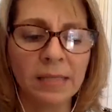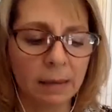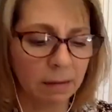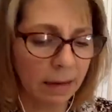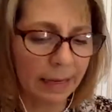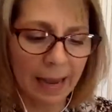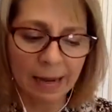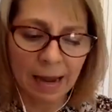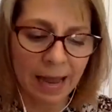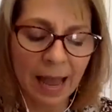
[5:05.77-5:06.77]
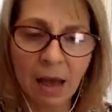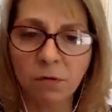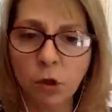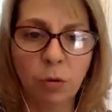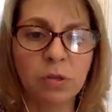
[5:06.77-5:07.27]
And again, I have
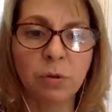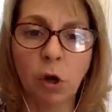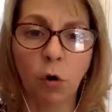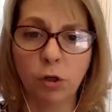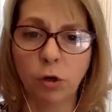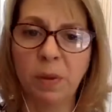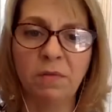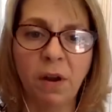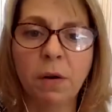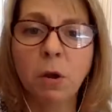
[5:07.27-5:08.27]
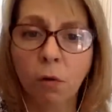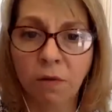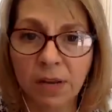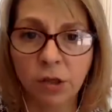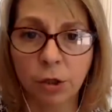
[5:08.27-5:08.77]
to start to be very
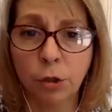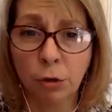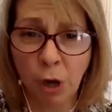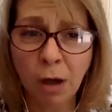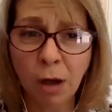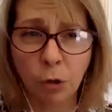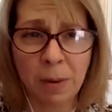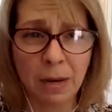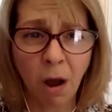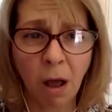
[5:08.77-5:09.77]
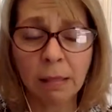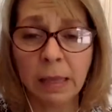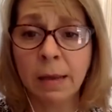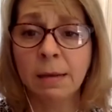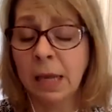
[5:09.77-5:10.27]
courageous to talk to my
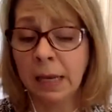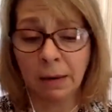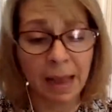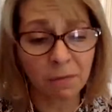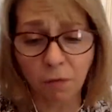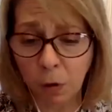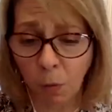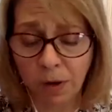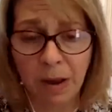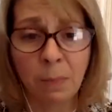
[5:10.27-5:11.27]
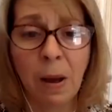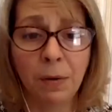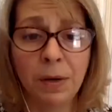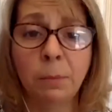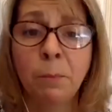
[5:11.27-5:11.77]
colleagues and everyone about
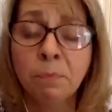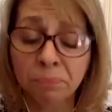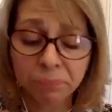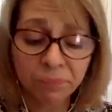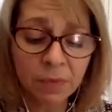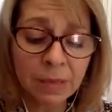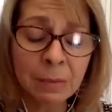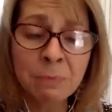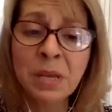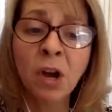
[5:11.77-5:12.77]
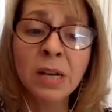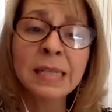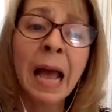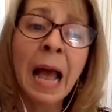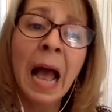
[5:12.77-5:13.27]
it, because
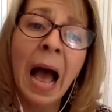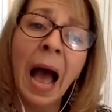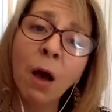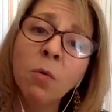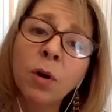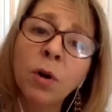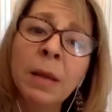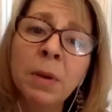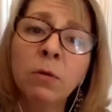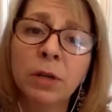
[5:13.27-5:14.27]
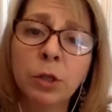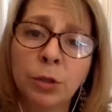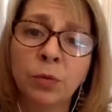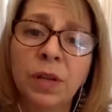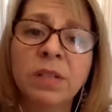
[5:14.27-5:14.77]
our immigrant
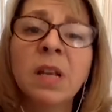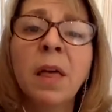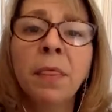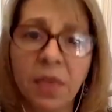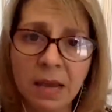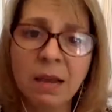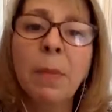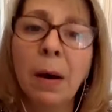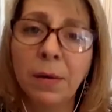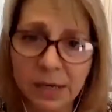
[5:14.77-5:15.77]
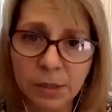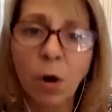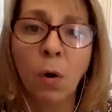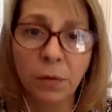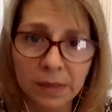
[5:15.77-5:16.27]
students think about it
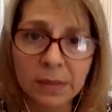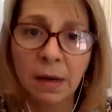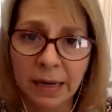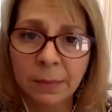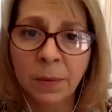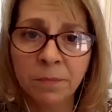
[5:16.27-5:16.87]
all the time.